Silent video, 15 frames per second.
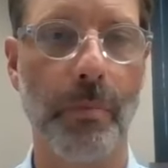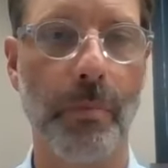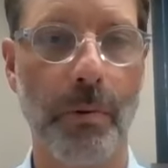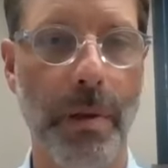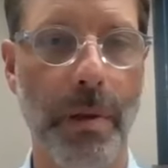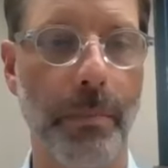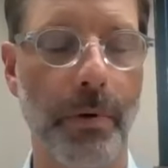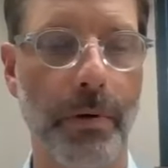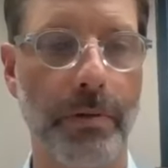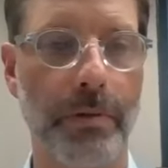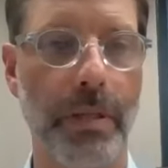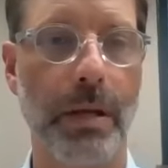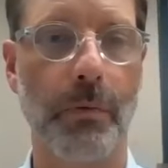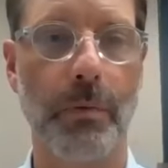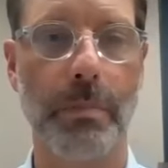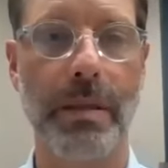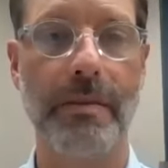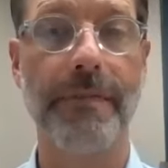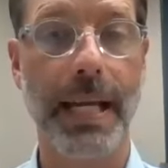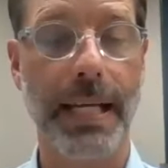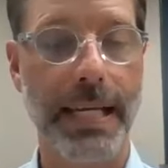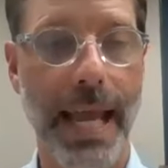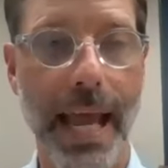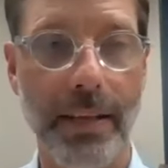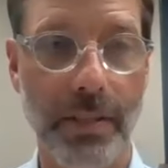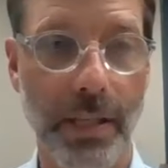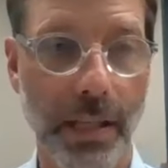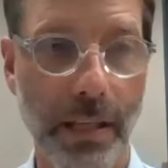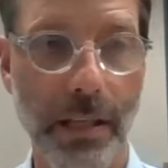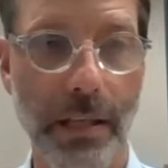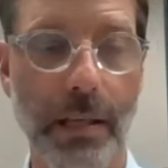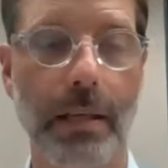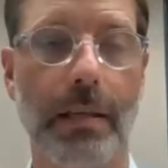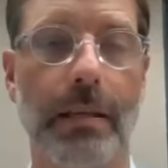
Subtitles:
board members, it would be fantastic